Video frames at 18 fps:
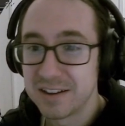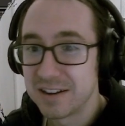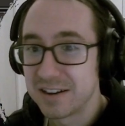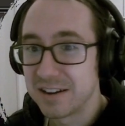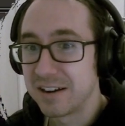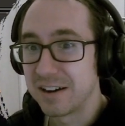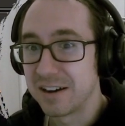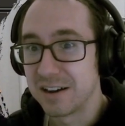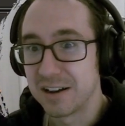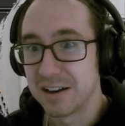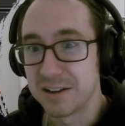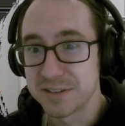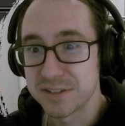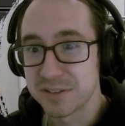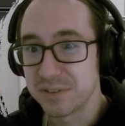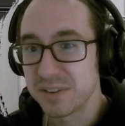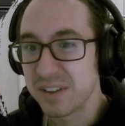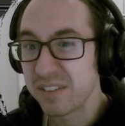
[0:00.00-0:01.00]

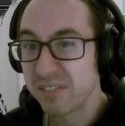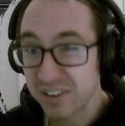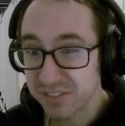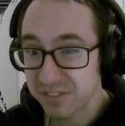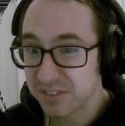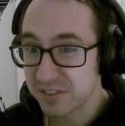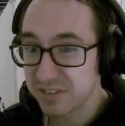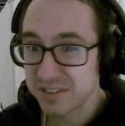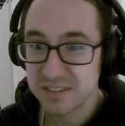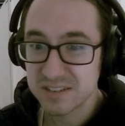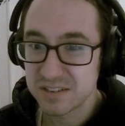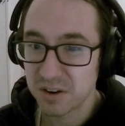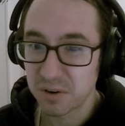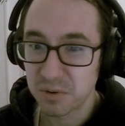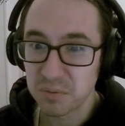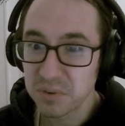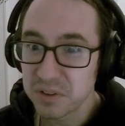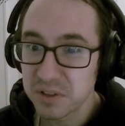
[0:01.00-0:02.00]
So even if you
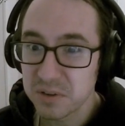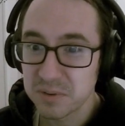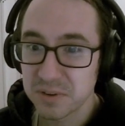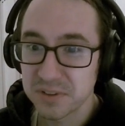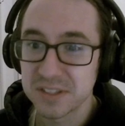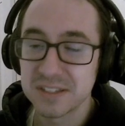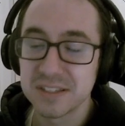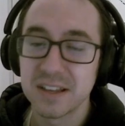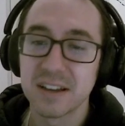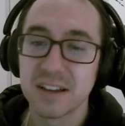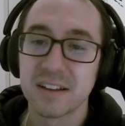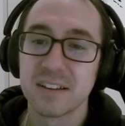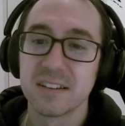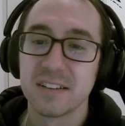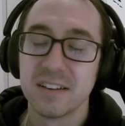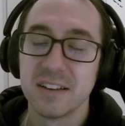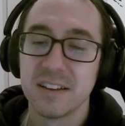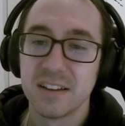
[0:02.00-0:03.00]
don't really want the deck,
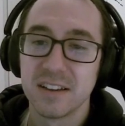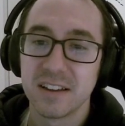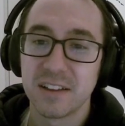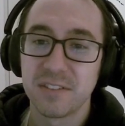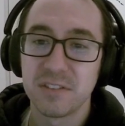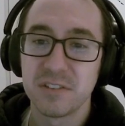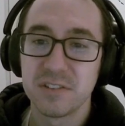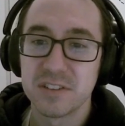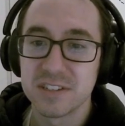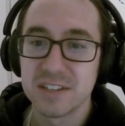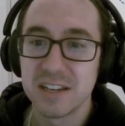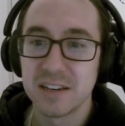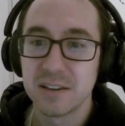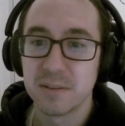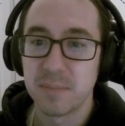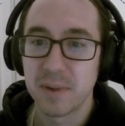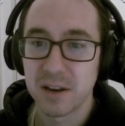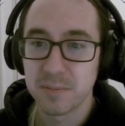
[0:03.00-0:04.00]
if you just need the
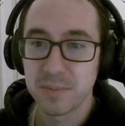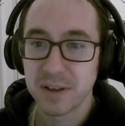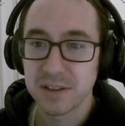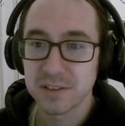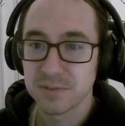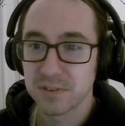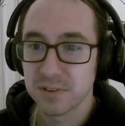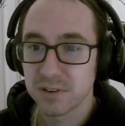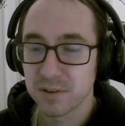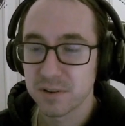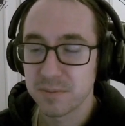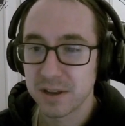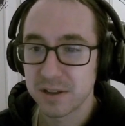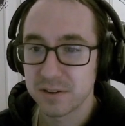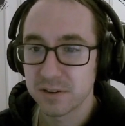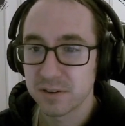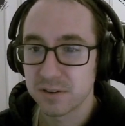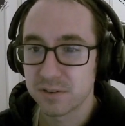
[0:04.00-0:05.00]
mana base for
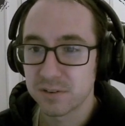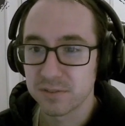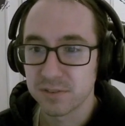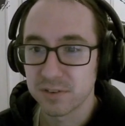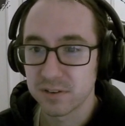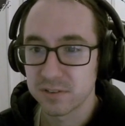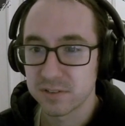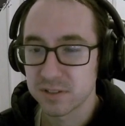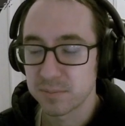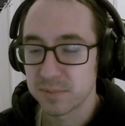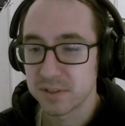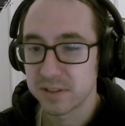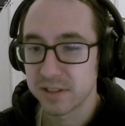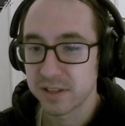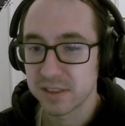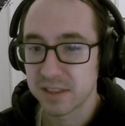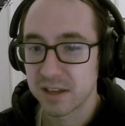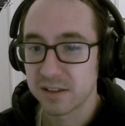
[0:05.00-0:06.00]
Commander or for something
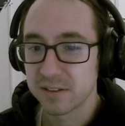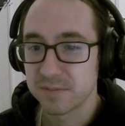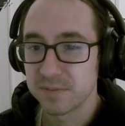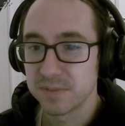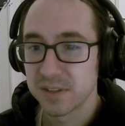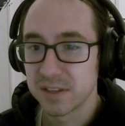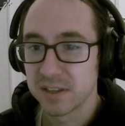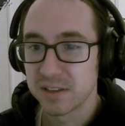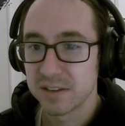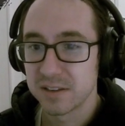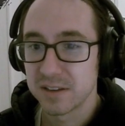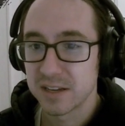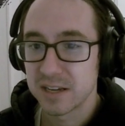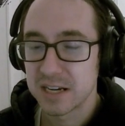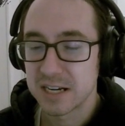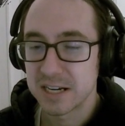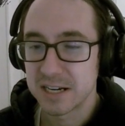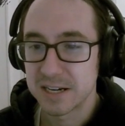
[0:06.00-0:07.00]
like that,
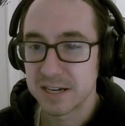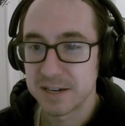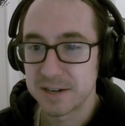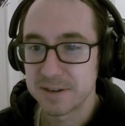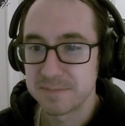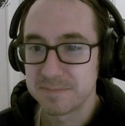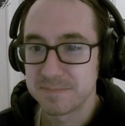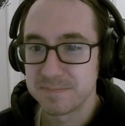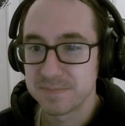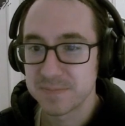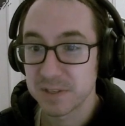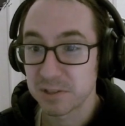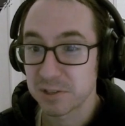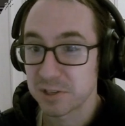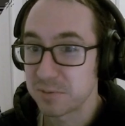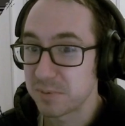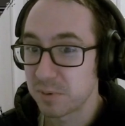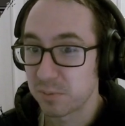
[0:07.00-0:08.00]

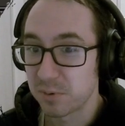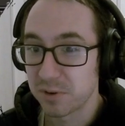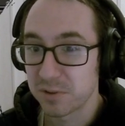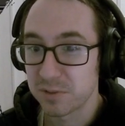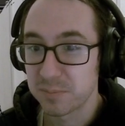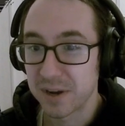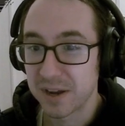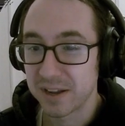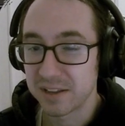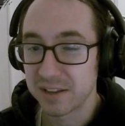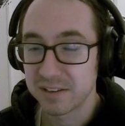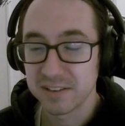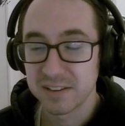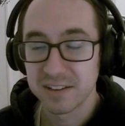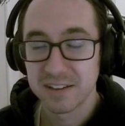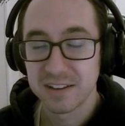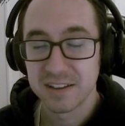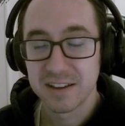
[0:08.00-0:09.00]
it'd be worth buying.
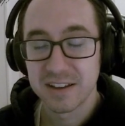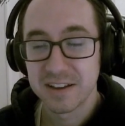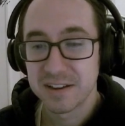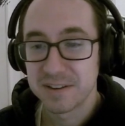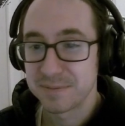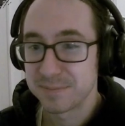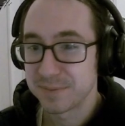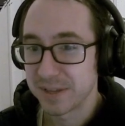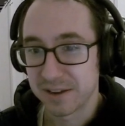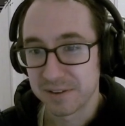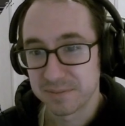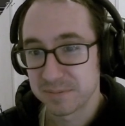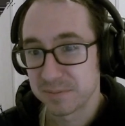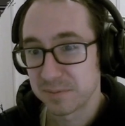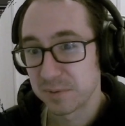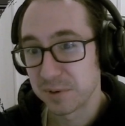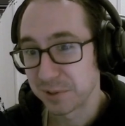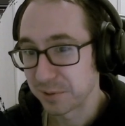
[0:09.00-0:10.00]
Yeah,
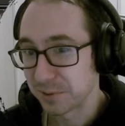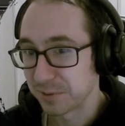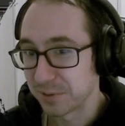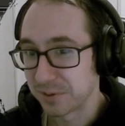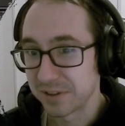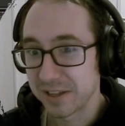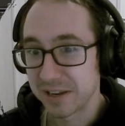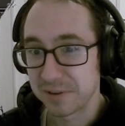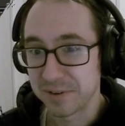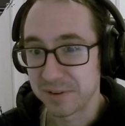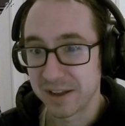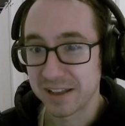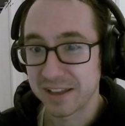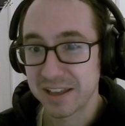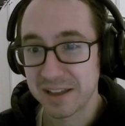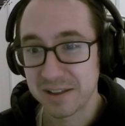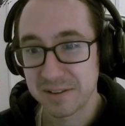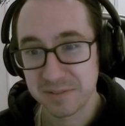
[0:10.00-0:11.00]
really cool. Anyway, I
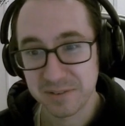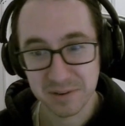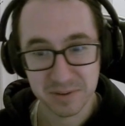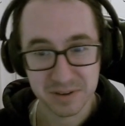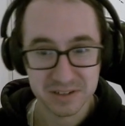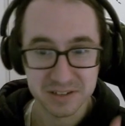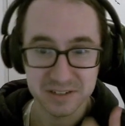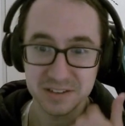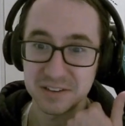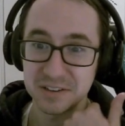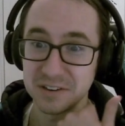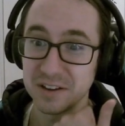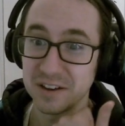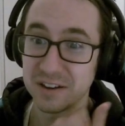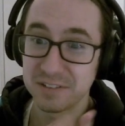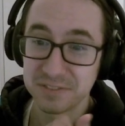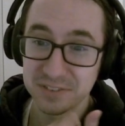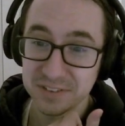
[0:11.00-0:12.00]
can't recommend it
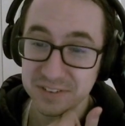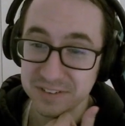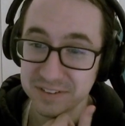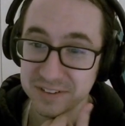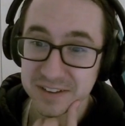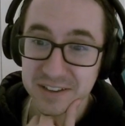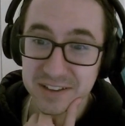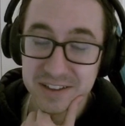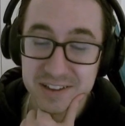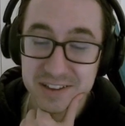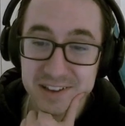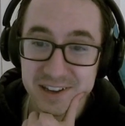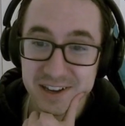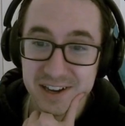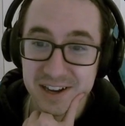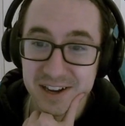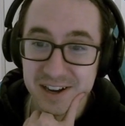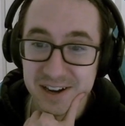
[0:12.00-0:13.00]
enough.
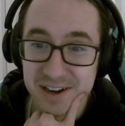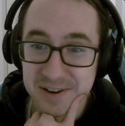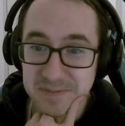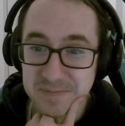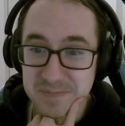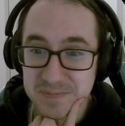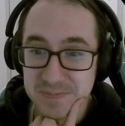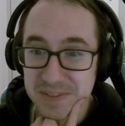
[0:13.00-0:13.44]
Um,